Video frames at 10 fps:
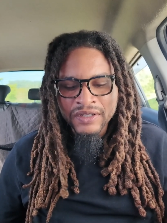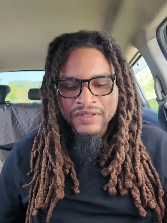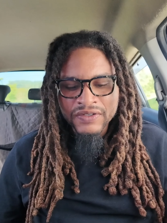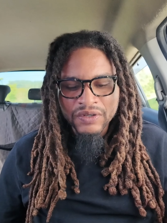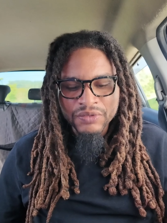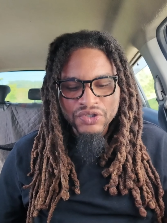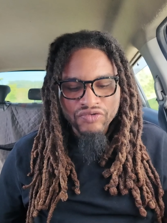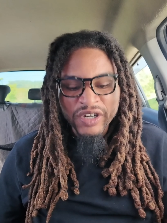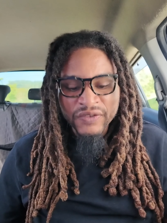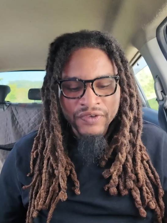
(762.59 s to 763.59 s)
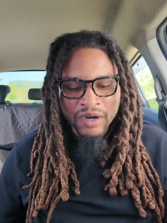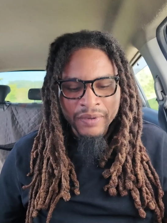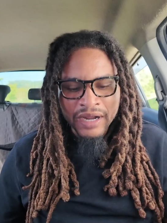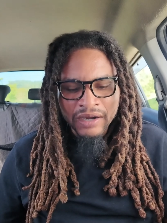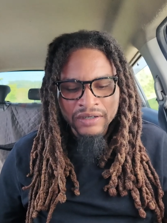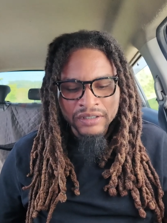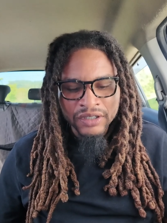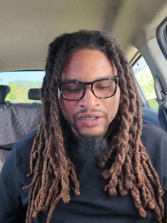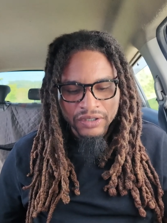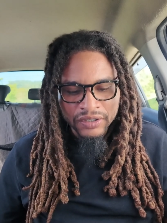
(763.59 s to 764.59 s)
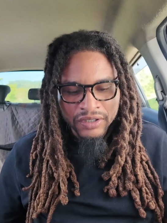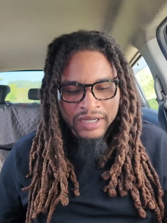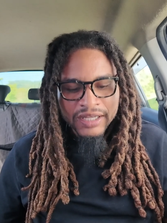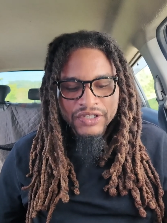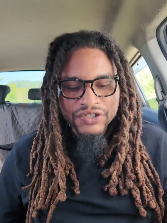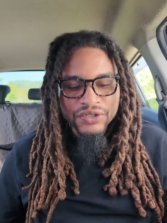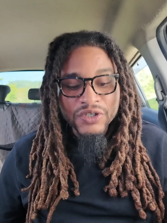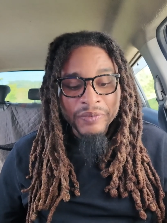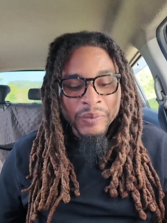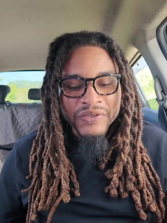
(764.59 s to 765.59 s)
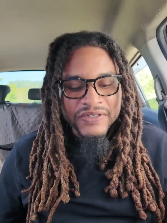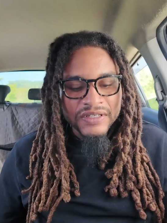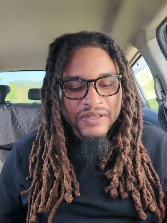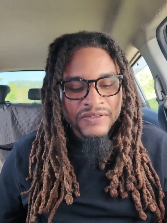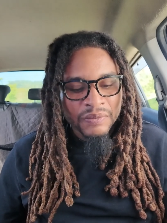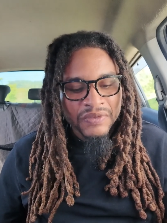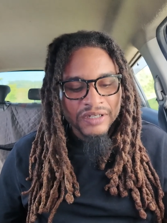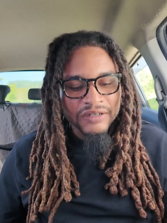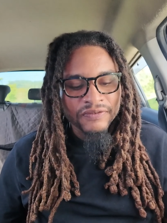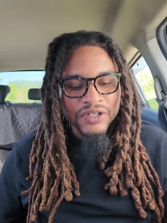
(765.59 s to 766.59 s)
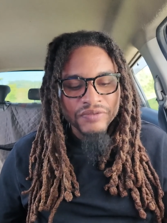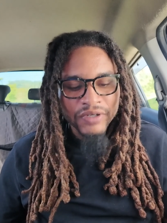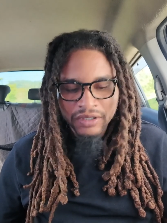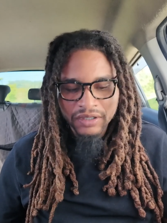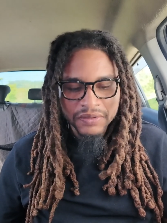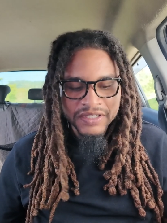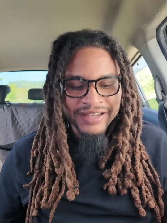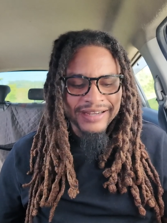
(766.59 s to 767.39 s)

some strange phenomena occur is due to people seeing something like fluttering clouds